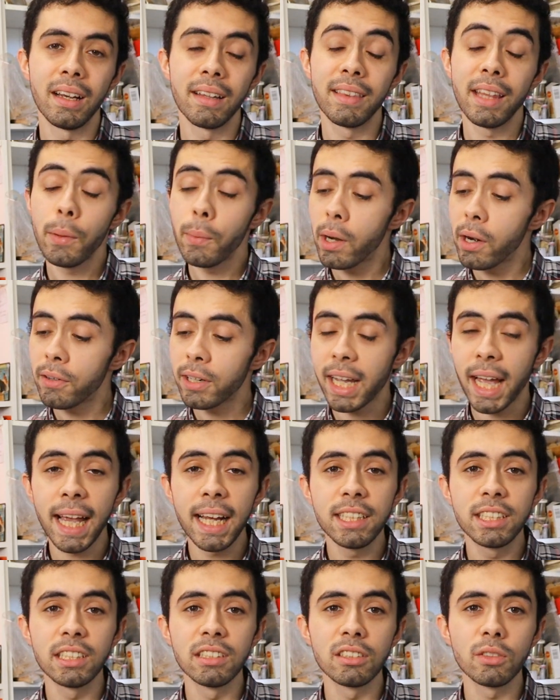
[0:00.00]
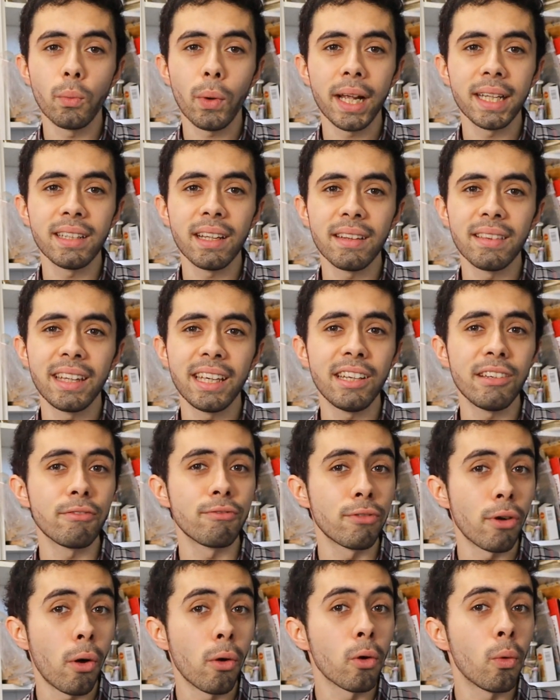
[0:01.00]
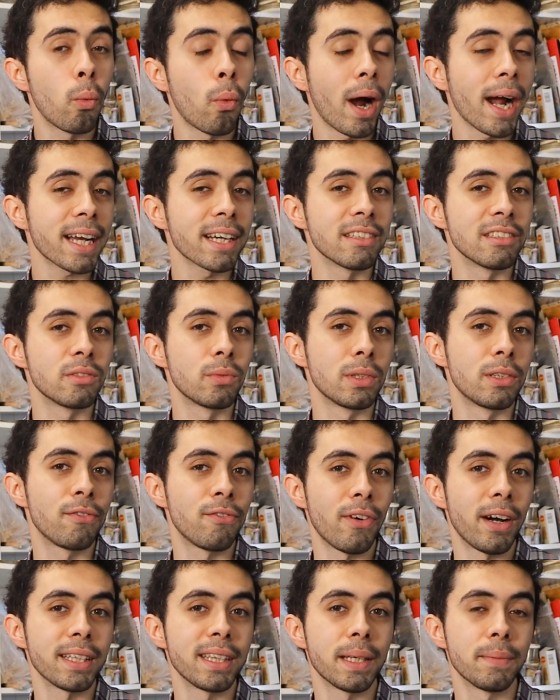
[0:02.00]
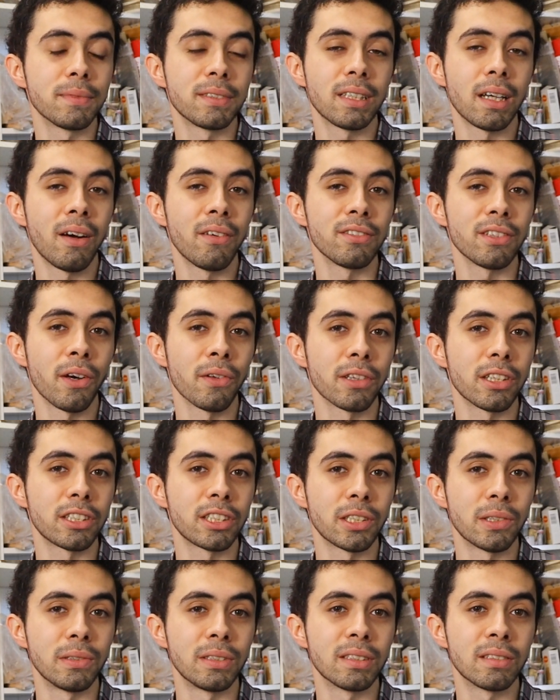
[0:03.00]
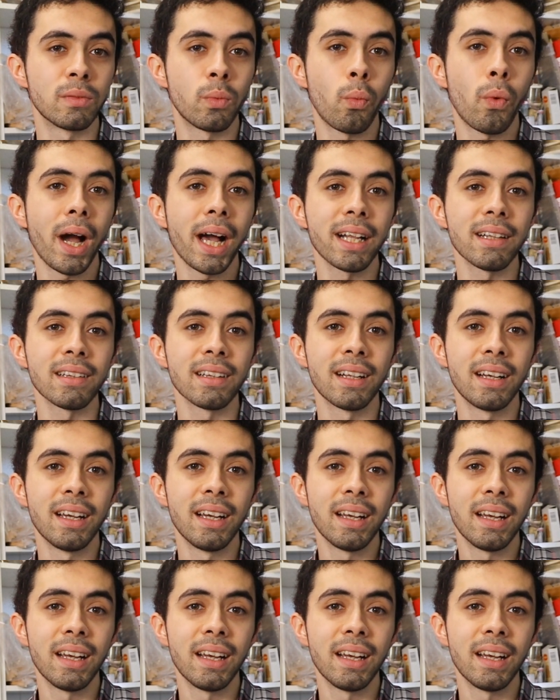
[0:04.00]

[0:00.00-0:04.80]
There were occasions when the wrong wagons would find themselves on the chute as well,